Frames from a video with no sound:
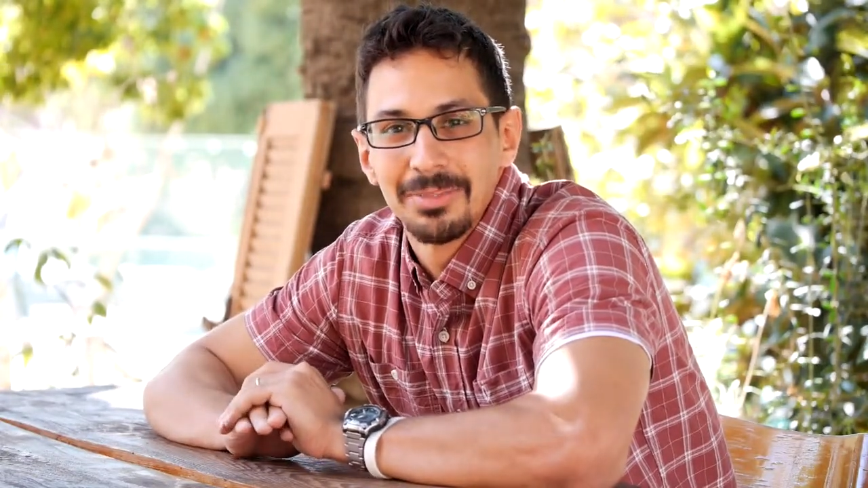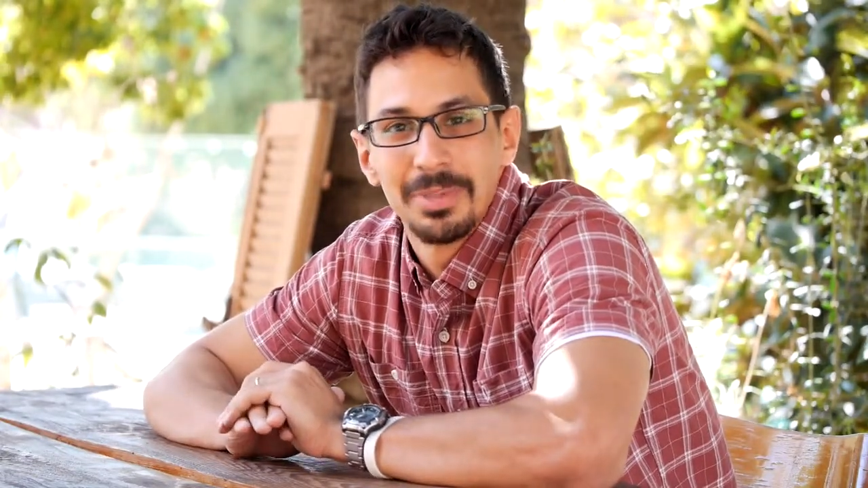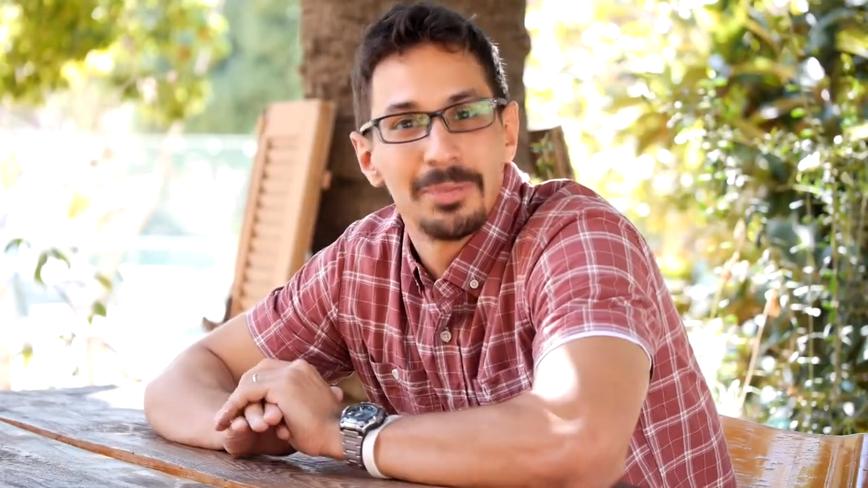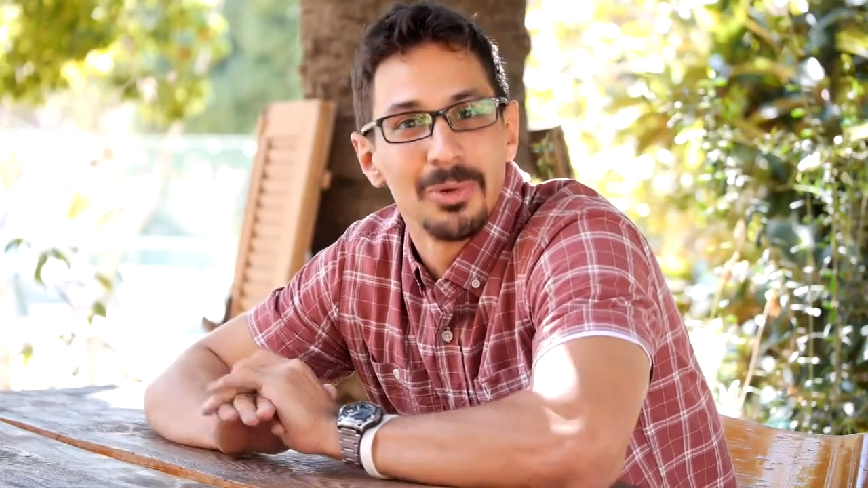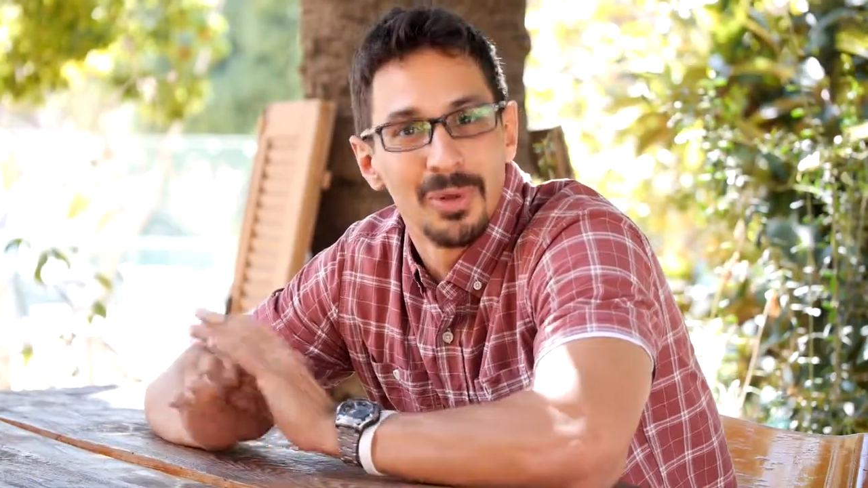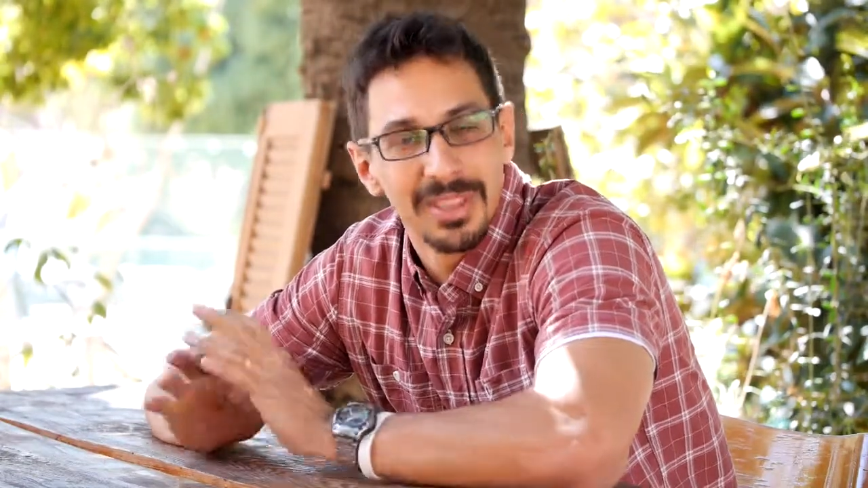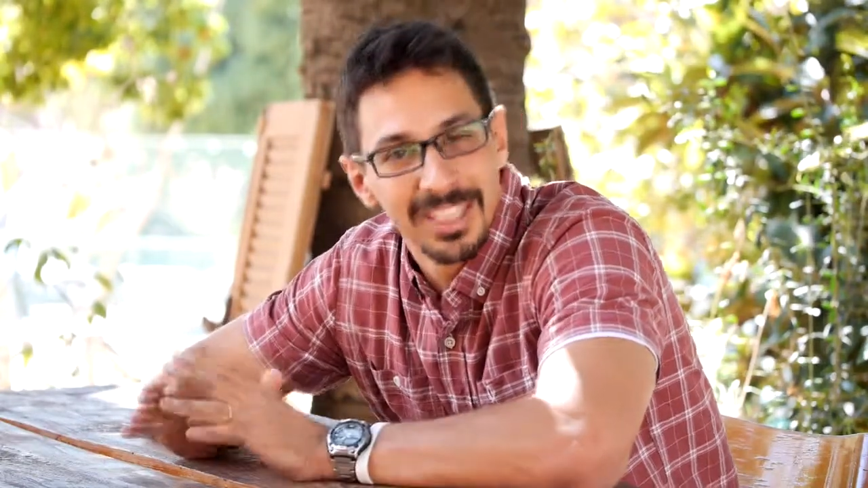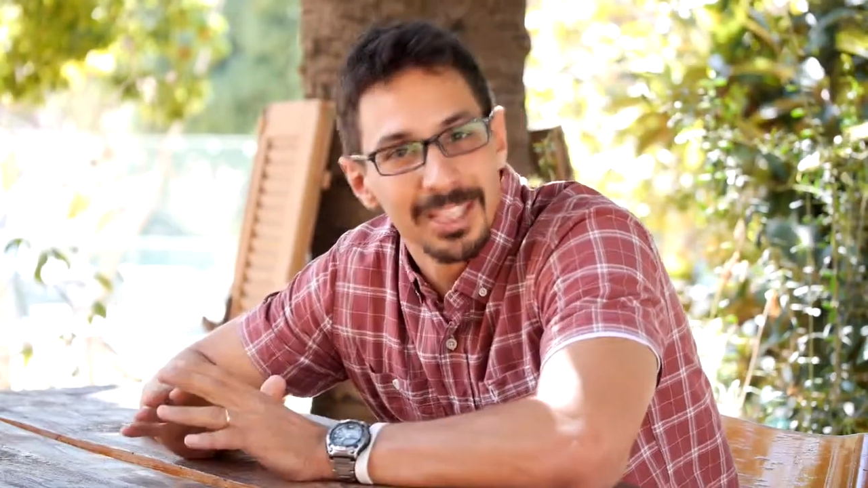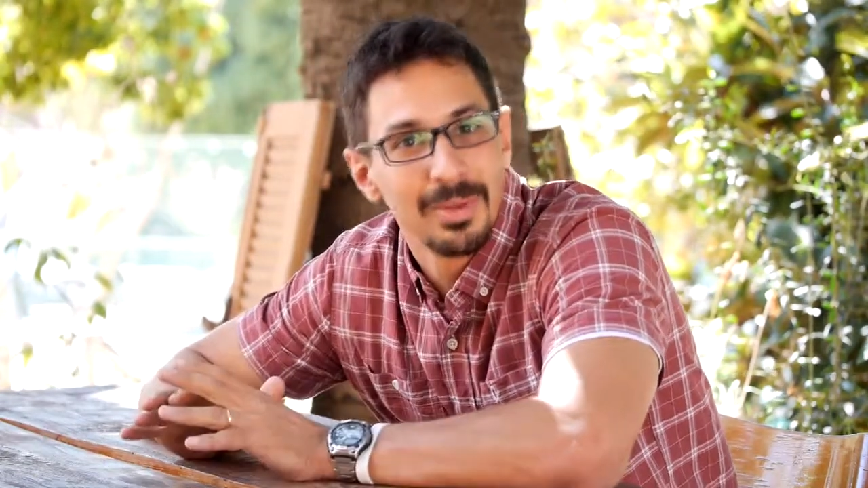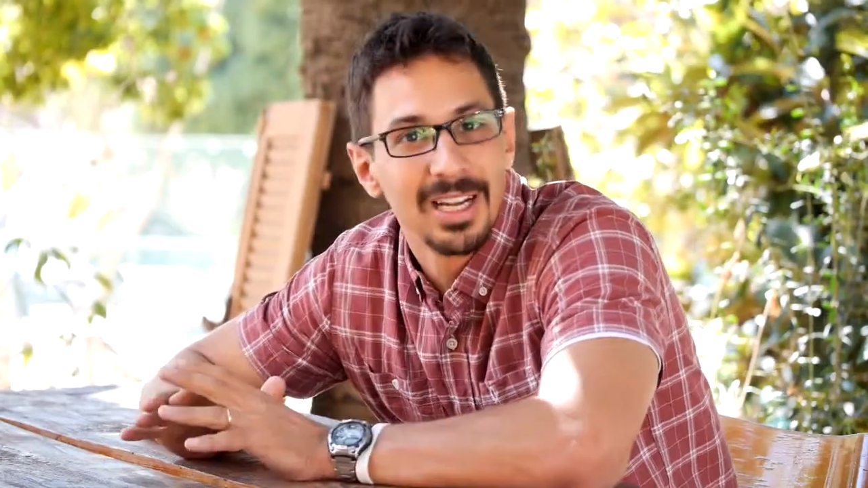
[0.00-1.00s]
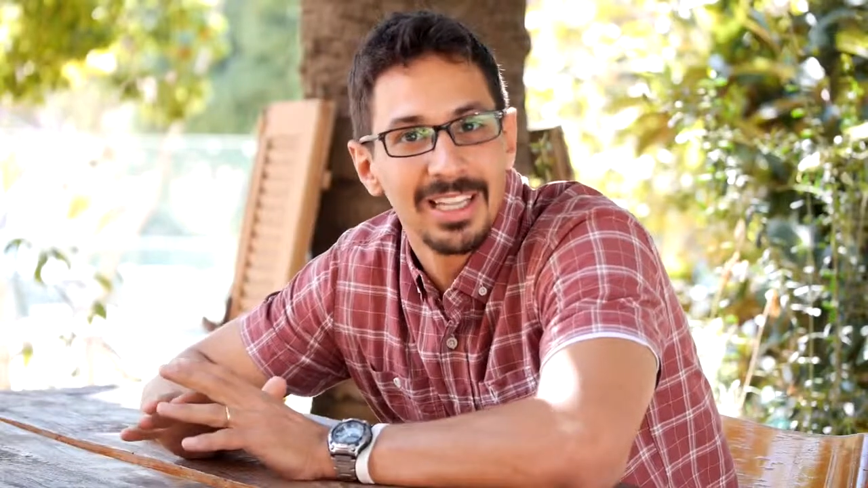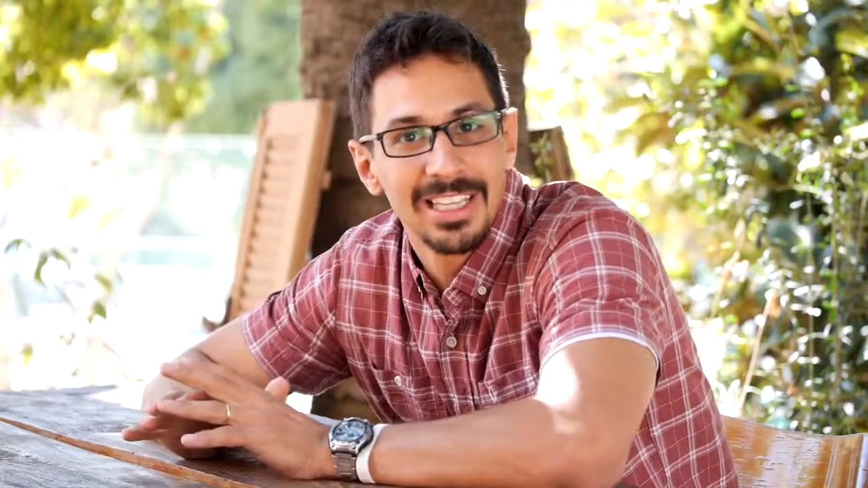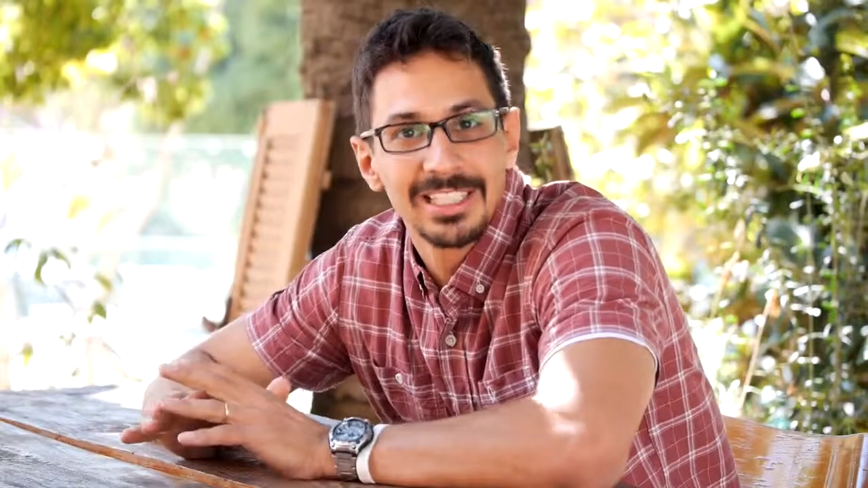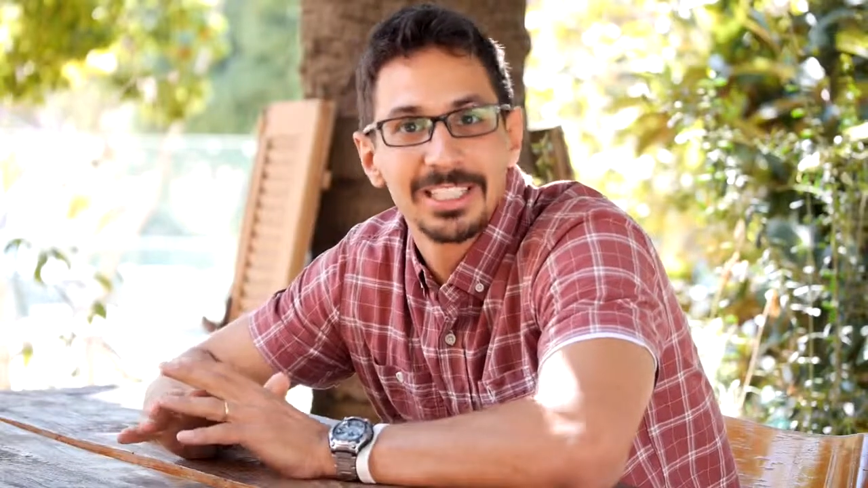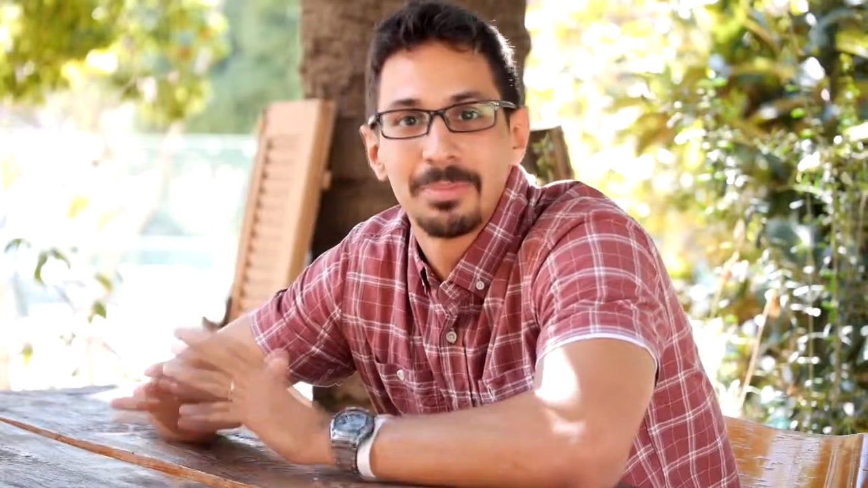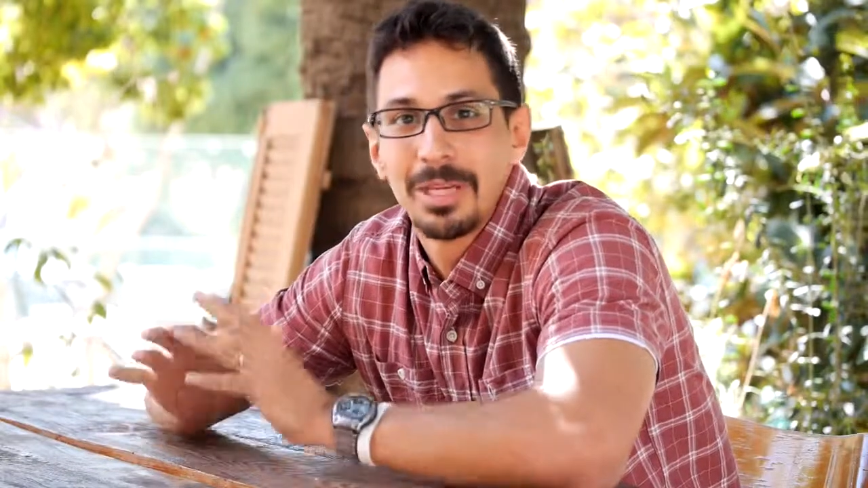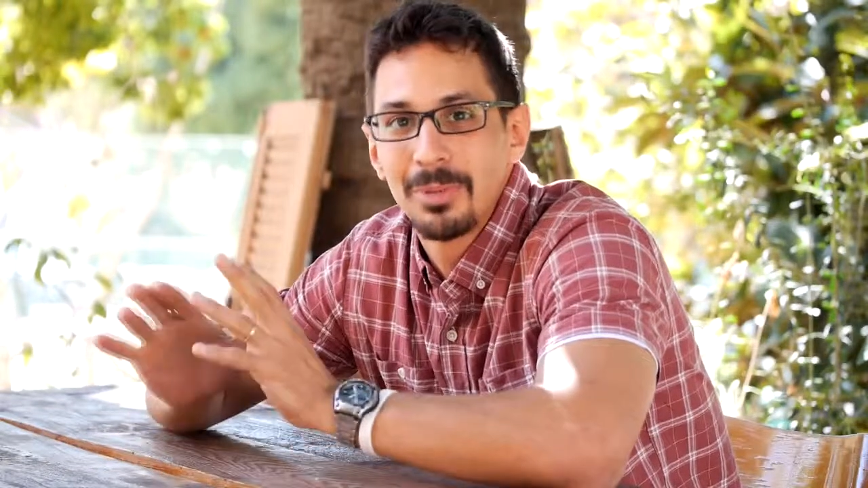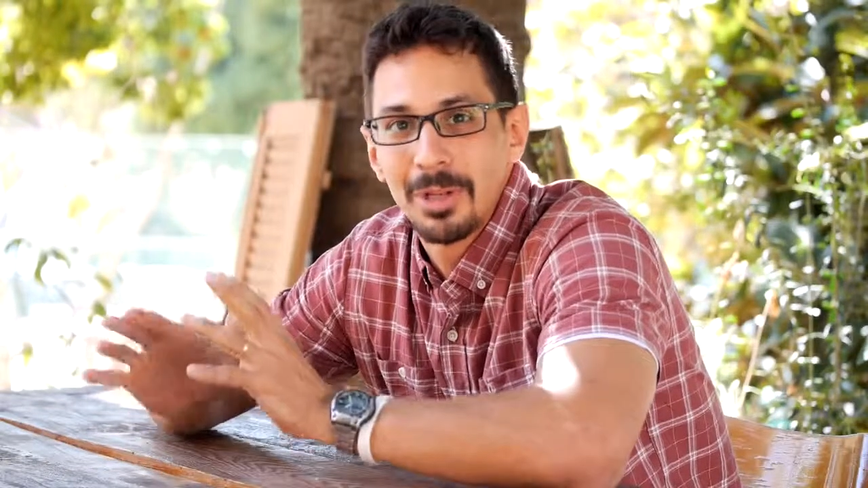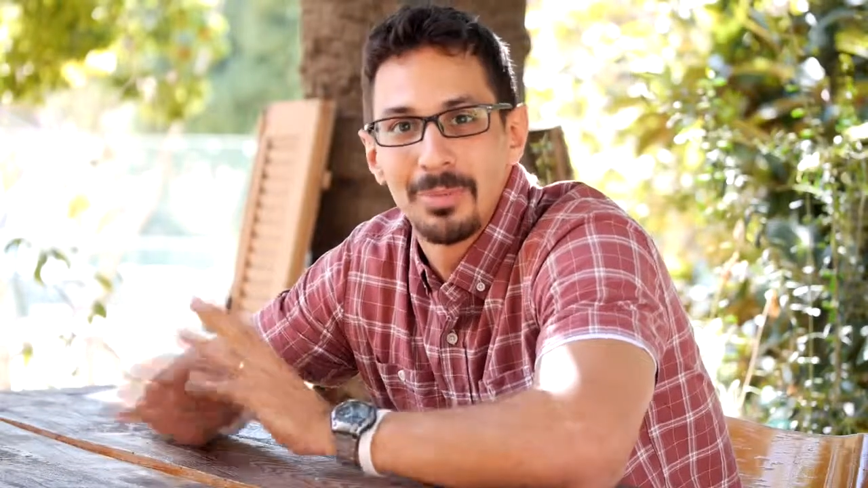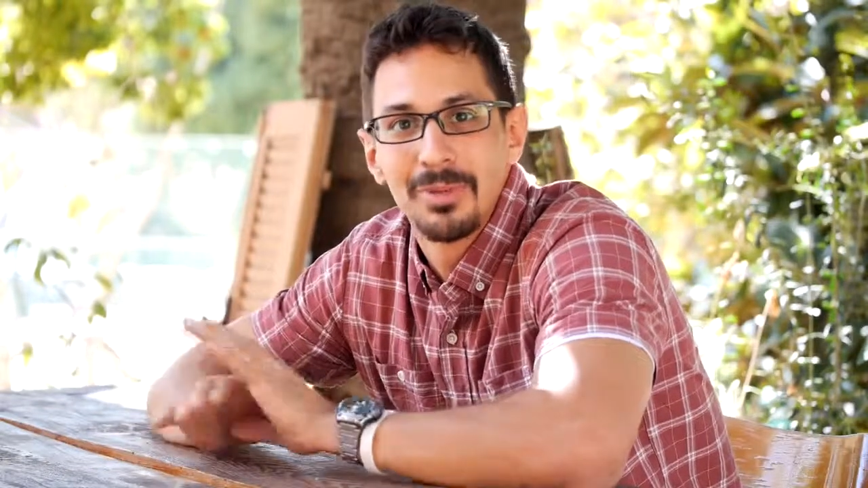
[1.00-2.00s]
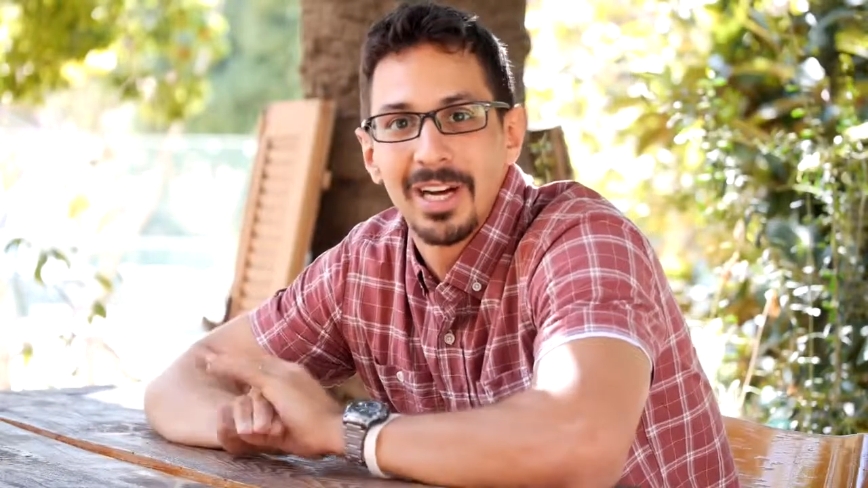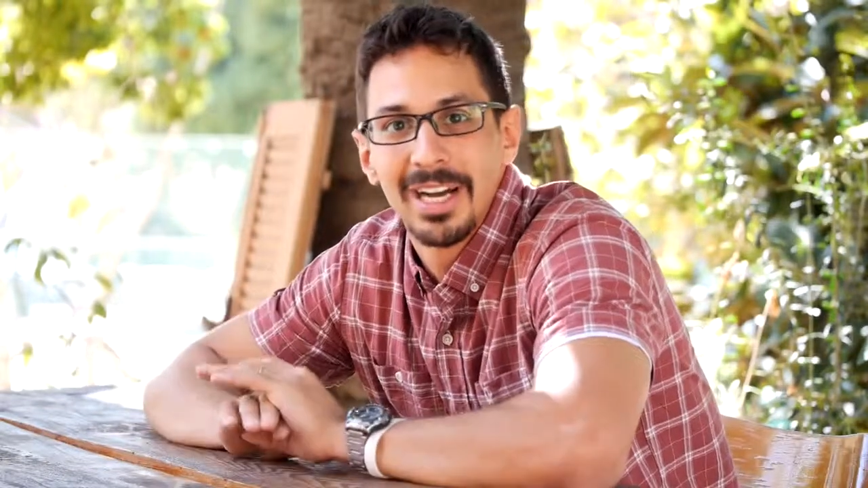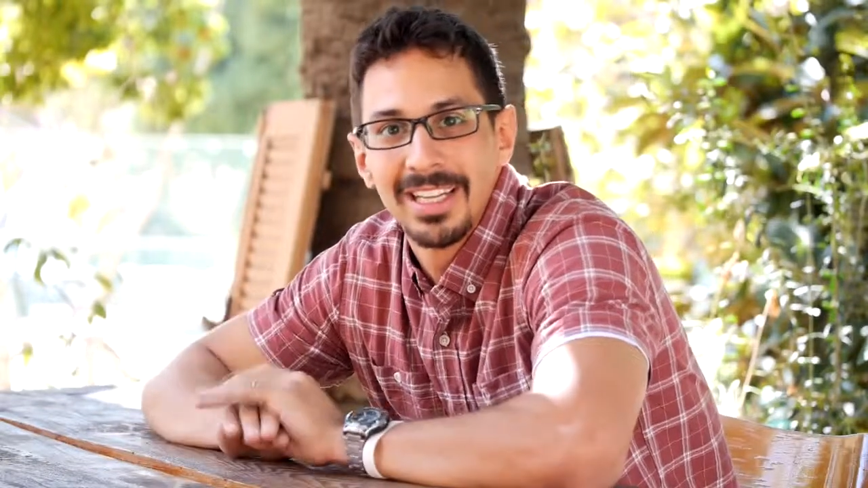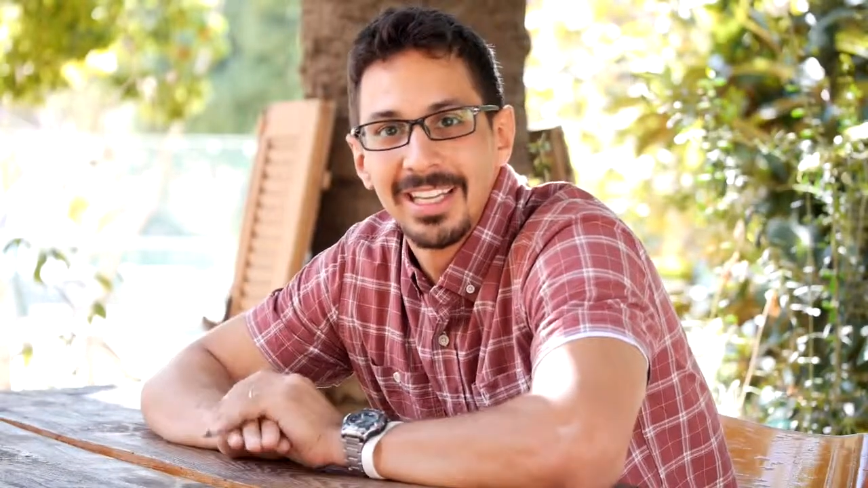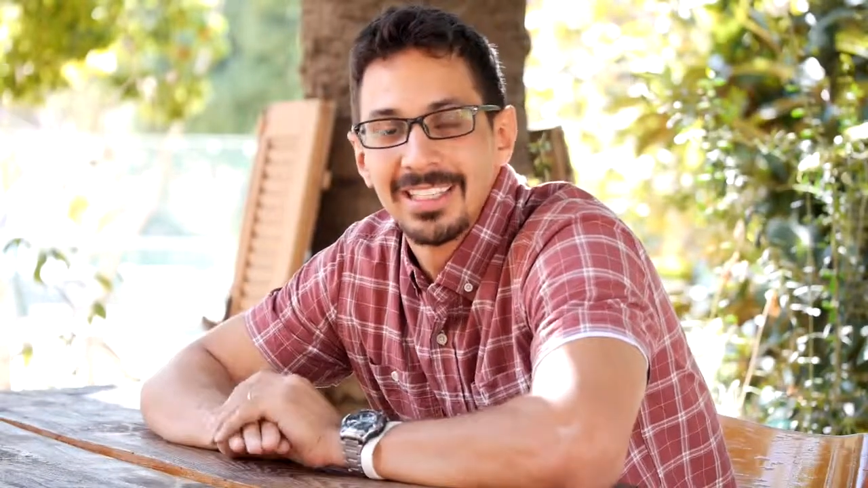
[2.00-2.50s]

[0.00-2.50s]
people within the Middle East, to people abroad,